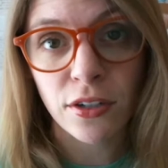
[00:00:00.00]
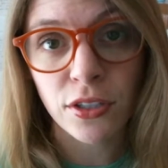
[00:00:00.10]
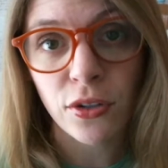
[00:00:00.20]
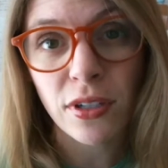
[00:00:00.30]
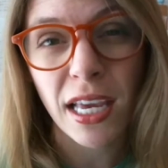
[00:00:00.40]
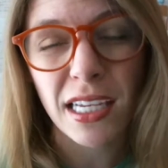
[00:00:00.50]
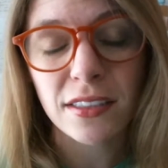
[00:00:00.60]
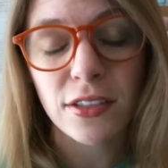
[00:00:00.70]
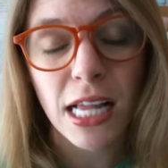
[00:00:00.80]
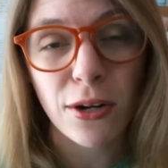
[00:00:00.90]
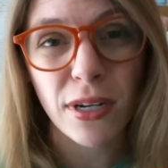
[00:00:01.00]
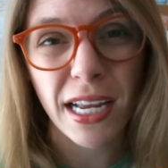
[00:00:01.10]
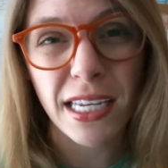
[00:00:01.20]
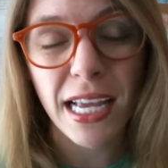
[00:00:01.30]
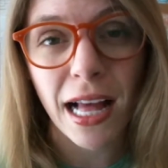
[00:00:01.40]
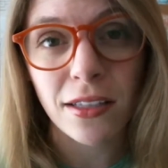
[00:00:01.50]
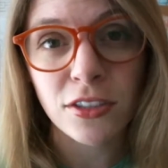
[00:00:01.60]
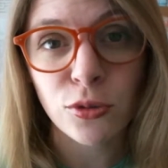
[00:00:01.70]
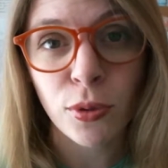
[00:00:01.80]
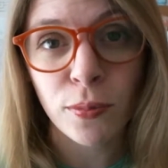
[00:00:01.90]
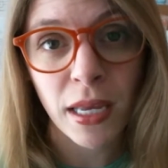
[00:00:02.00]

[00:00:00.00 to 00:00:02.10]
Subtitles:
you'll cancel out any eligible